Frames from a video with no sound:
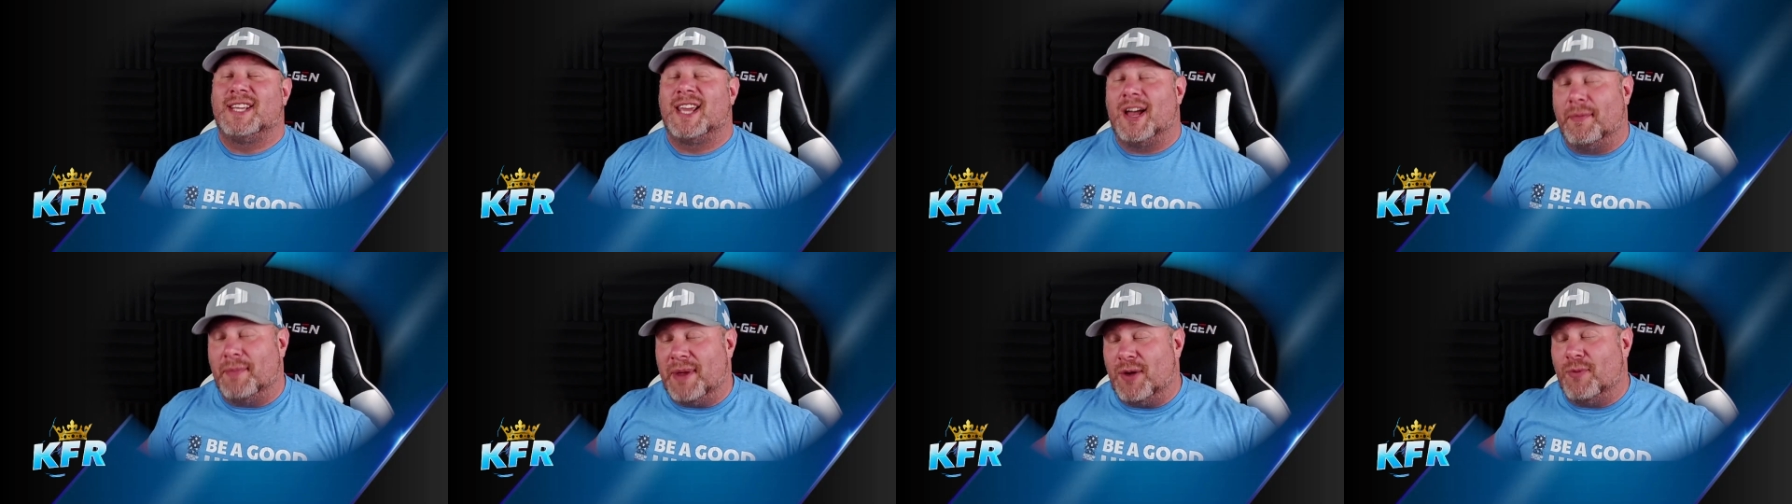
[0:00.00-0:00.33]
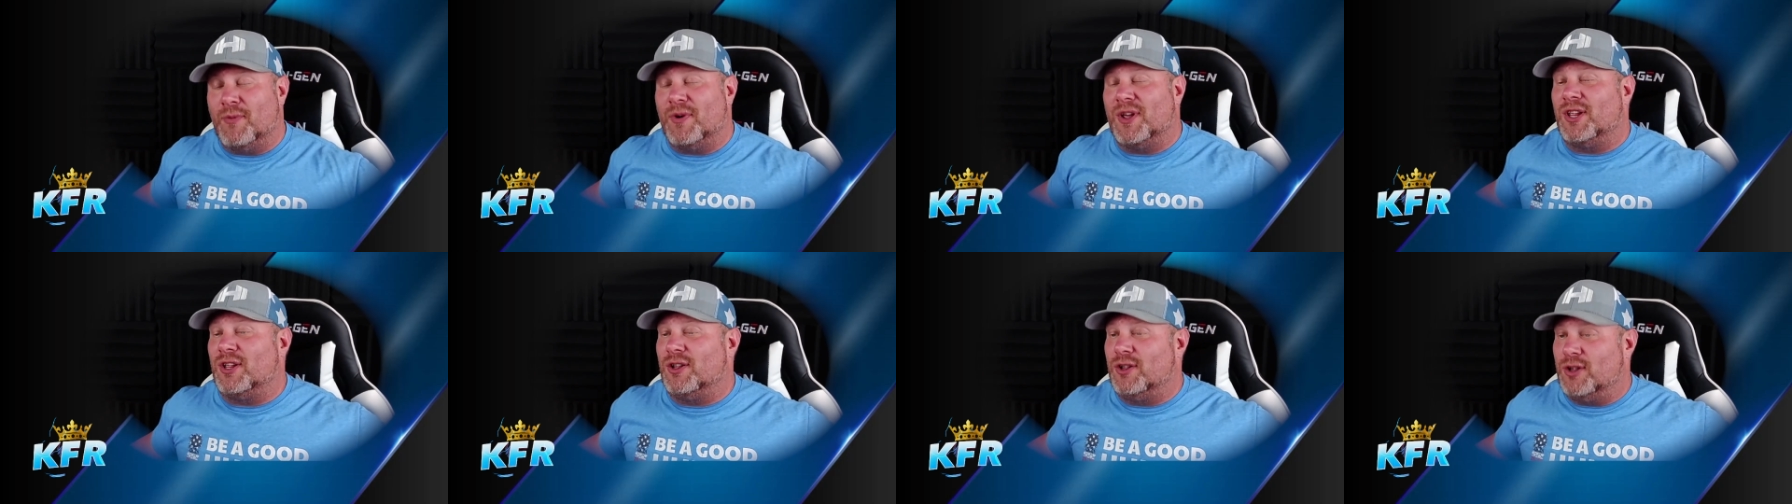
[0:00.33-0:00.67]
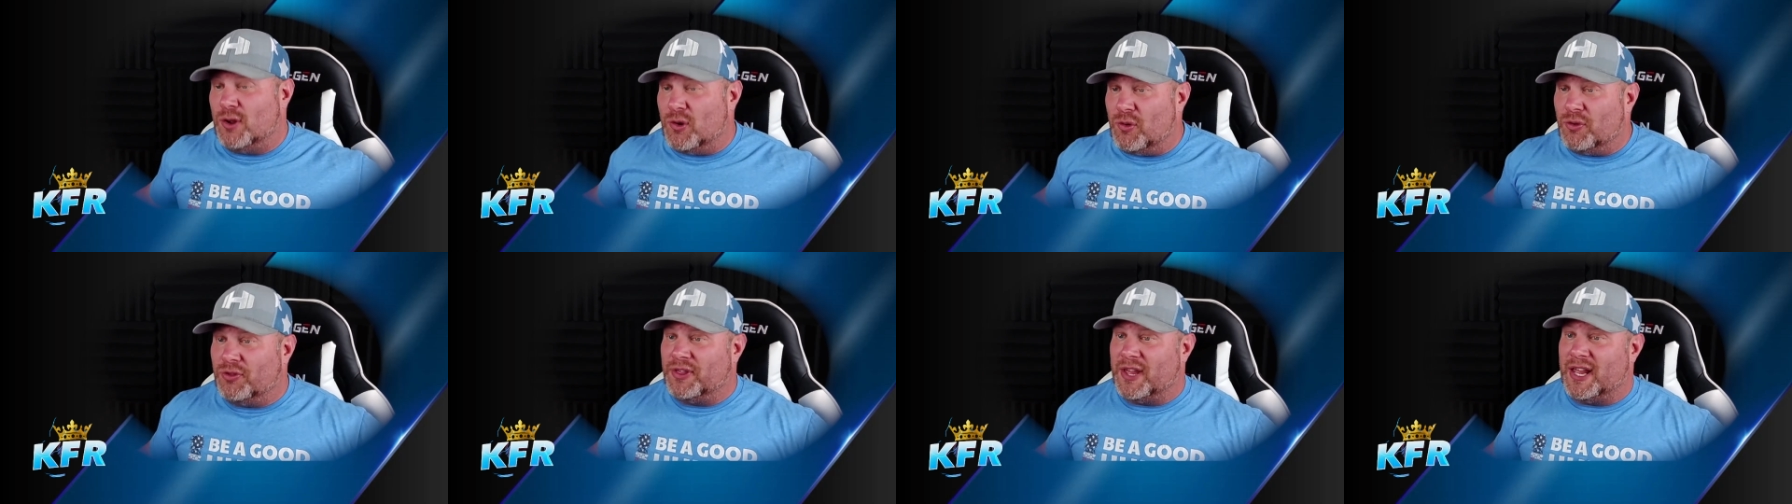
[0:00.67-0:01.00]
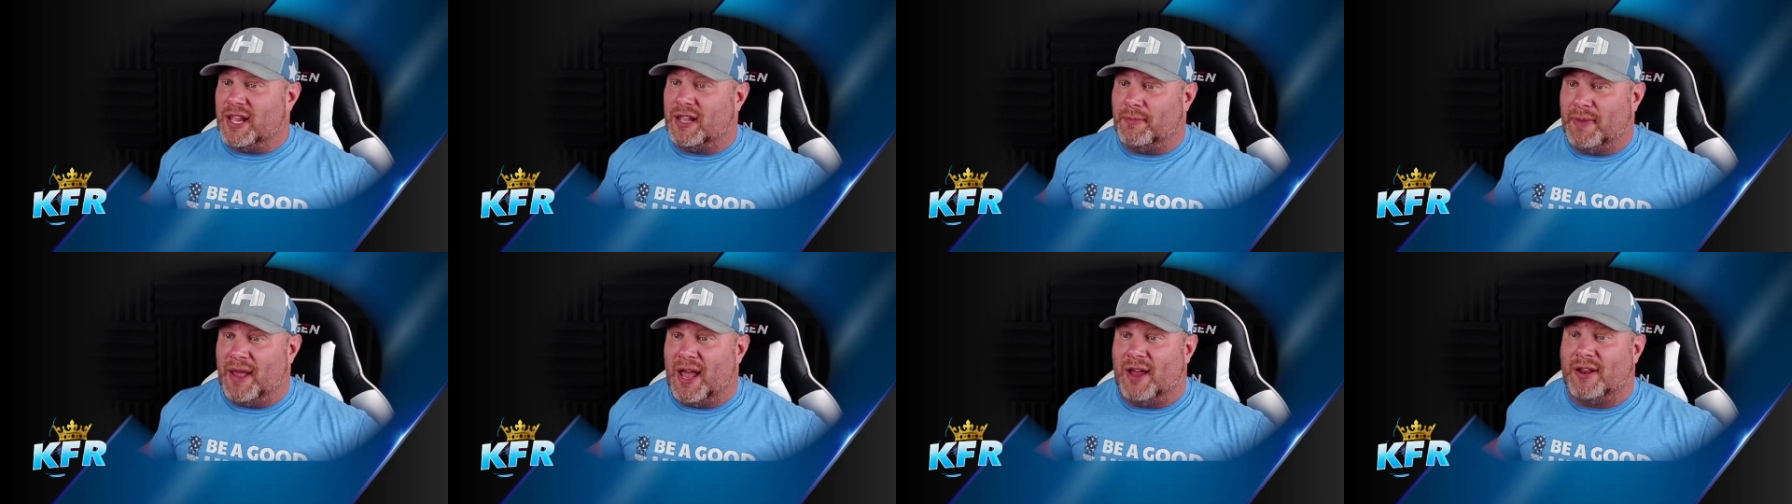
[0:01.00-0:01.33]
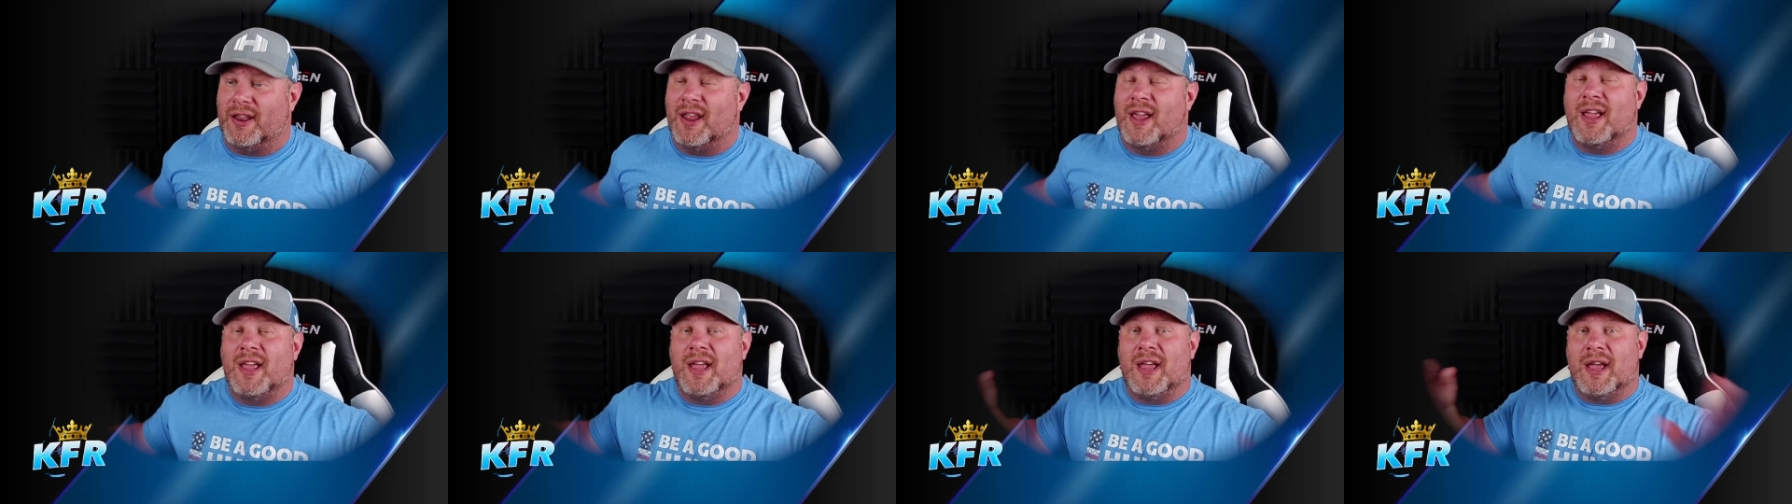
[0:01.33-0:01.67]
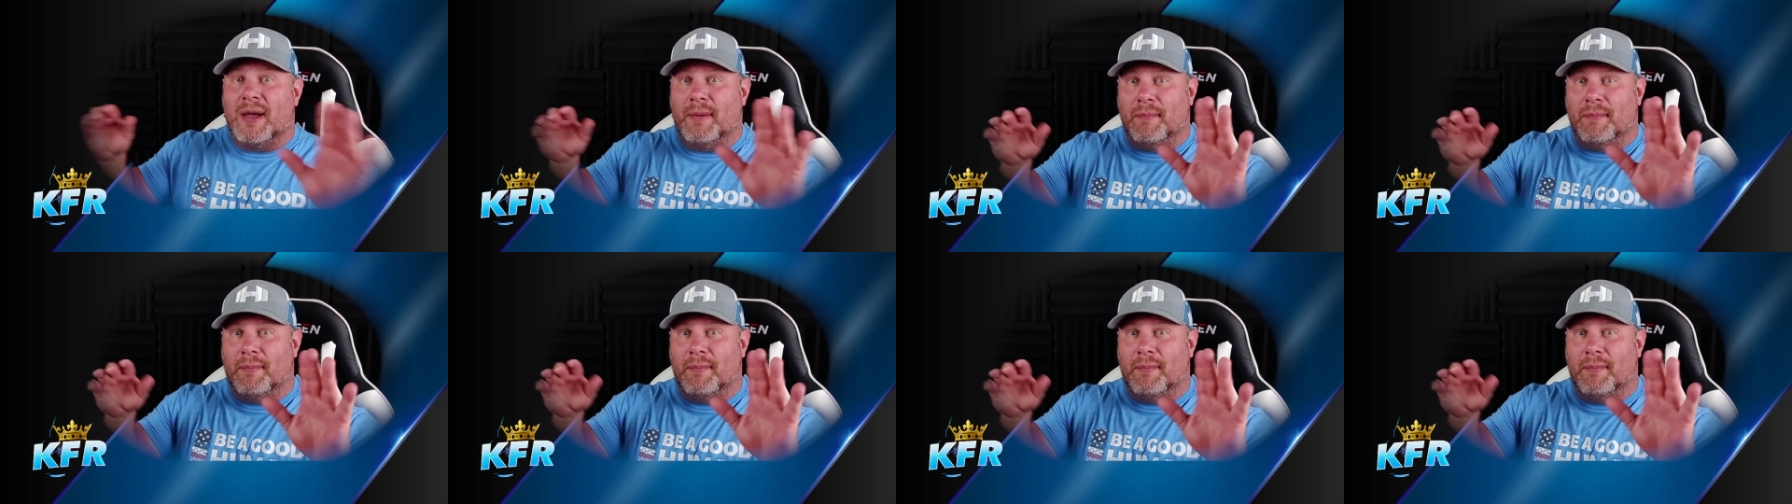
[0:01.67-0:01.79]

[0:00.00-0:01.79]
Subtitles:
Tell me what you think about